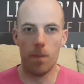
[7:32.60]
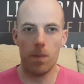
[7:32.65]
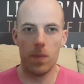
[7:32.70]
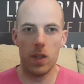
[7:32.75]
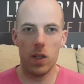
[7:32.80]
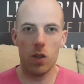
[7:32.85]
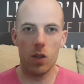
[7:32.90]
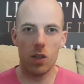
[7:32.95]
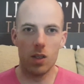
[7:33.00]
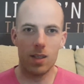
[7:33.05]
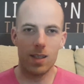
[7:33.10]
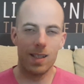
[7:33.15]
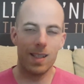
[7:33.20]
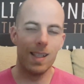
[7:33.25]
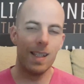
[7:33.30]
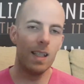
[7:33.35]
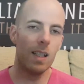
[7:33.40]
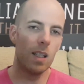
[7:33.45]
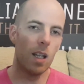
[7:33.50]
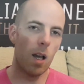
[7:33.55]
You can
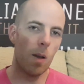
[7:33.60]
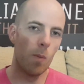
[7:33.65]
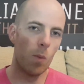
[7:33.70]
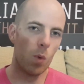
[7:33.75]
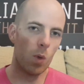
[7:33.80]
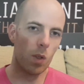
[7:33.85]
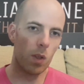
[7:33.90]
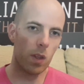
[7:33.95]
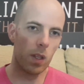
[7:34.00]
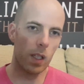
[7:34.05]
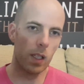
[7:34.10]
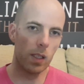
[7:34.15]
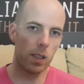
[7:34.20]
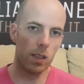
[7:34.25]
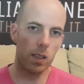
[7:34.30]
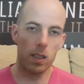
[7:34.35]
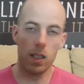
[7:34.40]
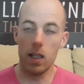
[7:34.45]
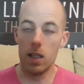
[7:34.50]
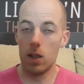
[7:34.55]
see a lot more
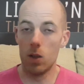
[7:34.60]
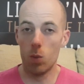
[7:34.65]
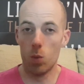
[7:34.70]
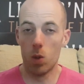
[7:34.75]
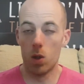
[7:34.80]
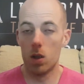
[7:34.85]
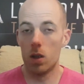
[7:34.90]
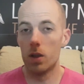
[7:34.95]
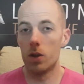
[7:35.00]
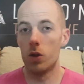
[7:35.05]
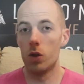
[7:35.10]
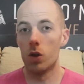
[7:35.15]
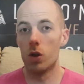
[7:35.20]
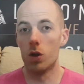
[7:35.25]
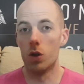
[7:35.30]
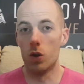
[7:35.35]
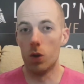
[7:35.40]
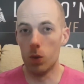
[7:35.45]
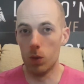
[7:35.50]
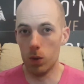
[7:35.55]
things in the world that you
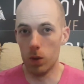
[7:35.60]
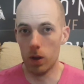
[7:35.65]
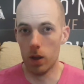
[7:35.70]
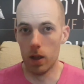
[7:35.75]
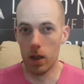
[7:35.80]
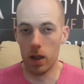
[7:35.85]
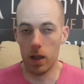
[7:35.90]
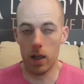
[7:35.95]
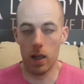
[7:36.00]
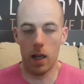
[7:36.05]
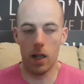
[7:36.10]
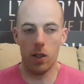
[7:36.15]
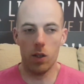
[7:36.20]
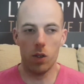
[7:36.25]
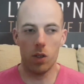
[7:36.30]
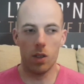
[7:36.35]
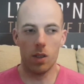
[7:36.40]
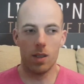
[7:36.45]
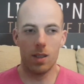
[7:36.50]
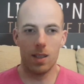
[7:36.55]
can do, and you
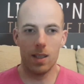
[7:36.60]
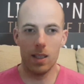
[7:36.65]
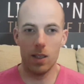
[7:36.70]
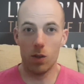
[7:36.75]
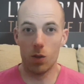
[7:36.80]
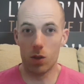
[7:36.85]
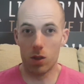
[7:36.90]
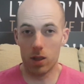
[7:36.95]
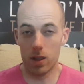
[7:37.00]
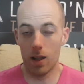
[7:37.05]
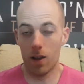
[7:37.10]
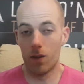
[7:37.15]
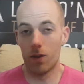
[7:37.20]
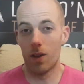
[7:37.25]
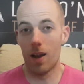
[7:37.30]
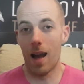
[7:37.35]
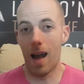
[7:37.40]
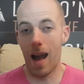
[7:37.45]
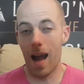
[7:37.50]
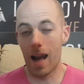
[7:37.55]
can see yourself
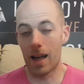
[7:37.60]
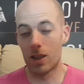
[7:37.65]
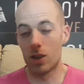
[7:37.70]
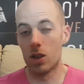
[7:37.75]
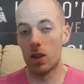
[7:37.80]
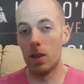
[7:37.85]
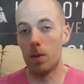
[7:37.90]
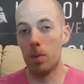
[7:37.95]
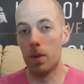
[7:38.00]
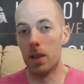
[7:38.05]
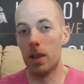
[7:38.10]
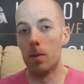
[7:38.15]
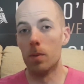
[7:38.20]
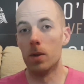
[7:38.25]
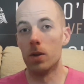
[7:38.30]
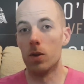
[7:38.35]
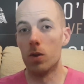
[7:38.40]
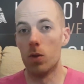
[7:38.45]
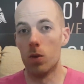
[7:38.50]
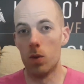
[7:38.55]
actually being able
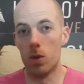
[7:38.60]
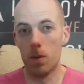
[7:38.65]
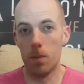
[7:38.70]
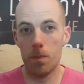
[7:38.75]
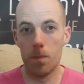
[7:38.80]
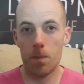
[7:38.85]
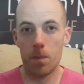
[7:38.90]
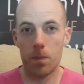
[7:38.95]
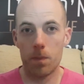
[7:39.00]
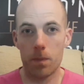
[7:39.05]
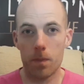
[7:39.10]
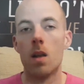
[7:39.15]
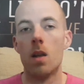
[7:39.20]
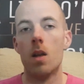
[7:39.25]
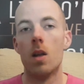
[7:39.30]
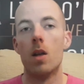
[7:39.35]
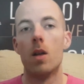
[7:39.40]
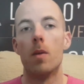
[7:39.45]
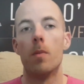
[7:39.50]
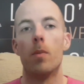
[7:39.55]
to do them.
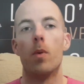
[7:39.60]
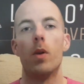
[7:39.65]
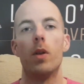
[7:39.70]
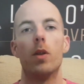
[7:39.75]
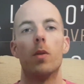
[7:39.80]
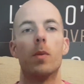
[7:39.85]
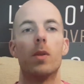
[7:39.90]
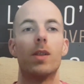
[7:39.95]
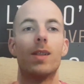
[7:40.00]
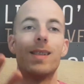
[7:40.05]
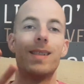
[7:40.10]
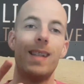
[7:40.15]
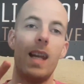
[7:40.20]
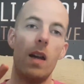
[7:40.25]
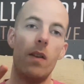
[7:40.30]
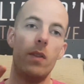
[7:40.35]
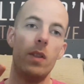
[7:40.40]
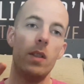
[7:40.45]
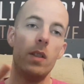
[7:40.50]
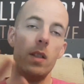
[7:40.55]
Point number
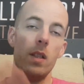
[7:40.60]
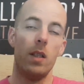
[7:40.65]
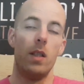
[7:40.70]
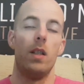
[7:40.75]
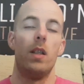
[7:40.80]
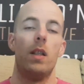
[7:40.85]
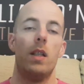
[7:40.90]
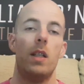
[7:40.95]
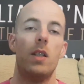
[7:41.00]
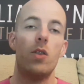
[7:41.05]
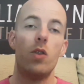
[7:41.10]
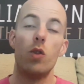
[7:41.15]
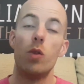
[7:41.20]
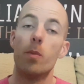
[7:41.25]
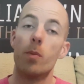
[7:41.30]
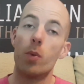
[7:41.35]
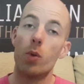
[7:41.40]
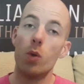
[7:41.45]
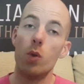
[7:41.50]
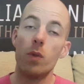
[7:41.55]
7 is to
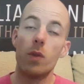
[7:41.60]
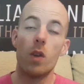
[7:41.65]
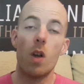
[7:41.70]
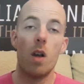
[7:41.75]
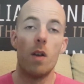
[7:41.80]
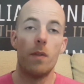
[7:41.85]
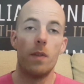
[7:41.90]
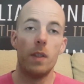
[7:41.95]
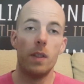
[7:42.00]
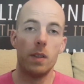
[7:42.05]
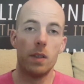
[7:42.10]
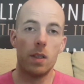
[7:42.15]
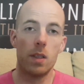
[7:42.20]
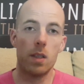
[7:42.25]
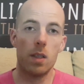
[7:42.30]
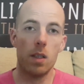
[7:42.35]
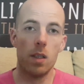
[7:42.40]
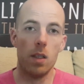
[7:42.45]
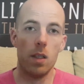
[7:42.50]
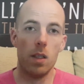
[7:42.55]
improve confidence.